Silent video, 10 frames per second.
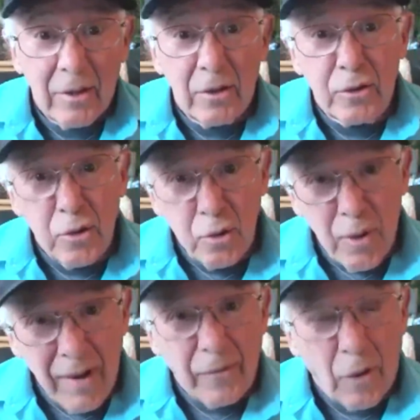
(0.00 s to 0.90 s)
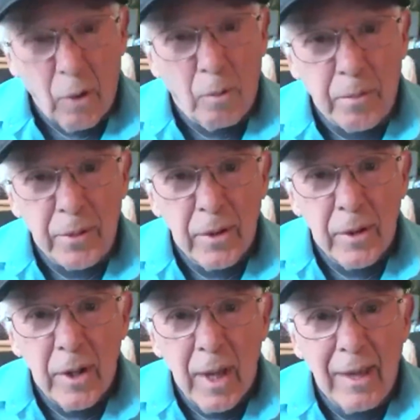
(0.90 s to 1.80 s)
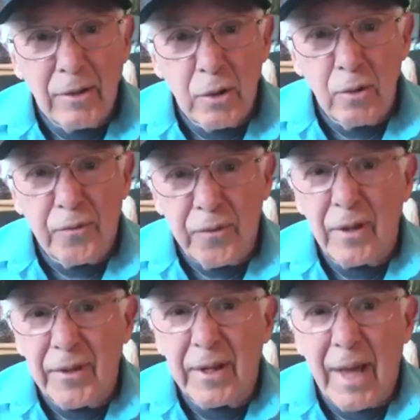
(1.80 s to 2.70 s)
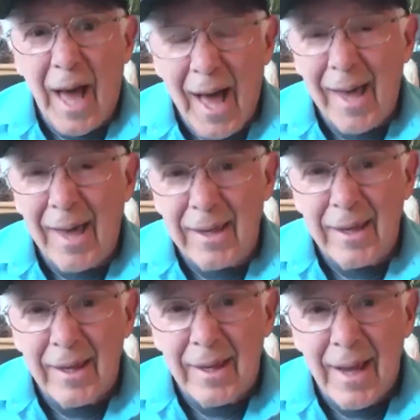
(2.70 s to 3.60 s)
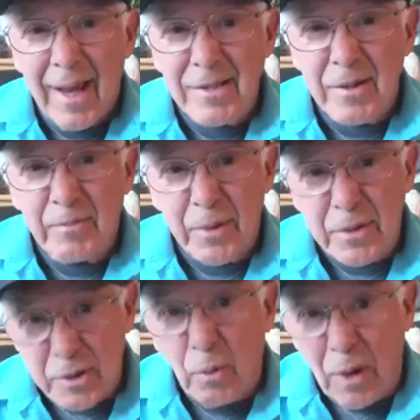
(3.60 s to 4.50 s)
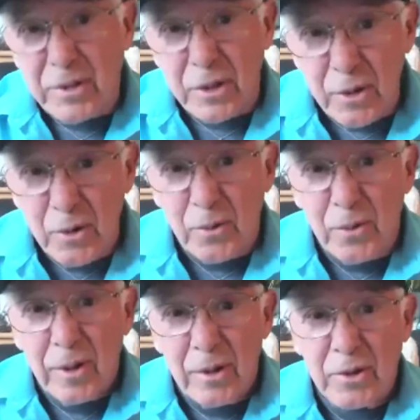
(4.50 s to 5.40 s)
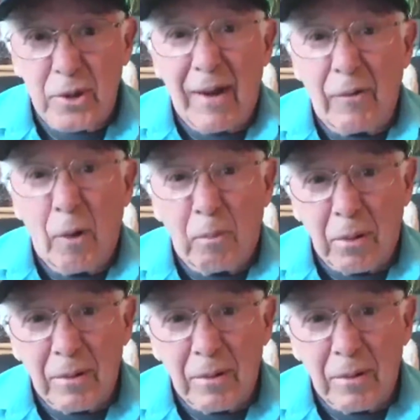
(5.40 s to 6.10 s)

Do you have hope? And do you feel that I, as a person watching you, should have hope?